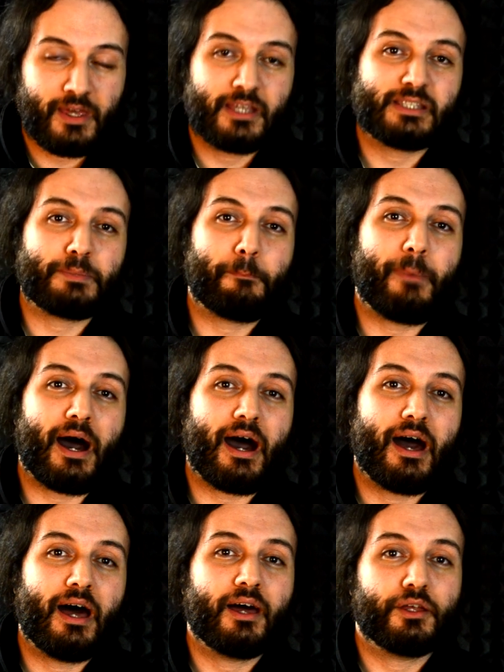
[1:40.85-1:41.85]

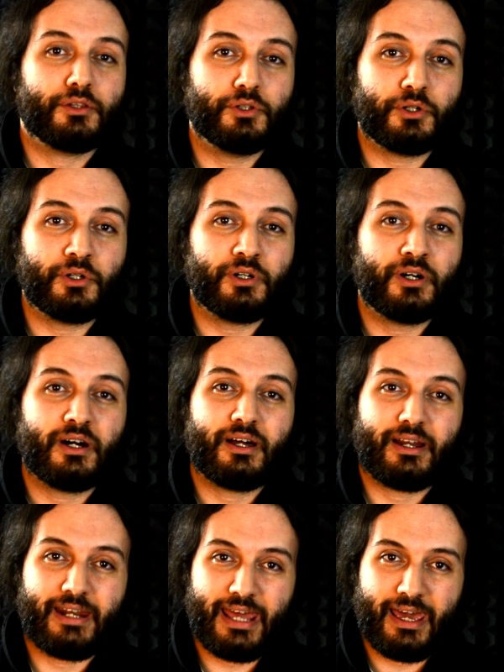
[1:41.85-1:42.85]

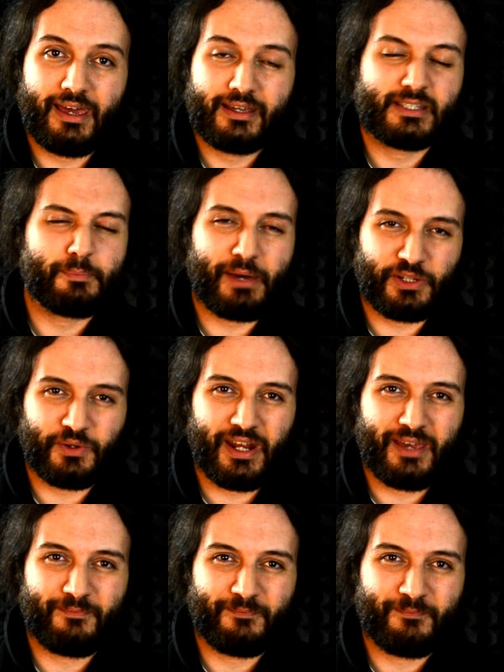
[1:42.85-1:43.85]
Spadone. Spadone.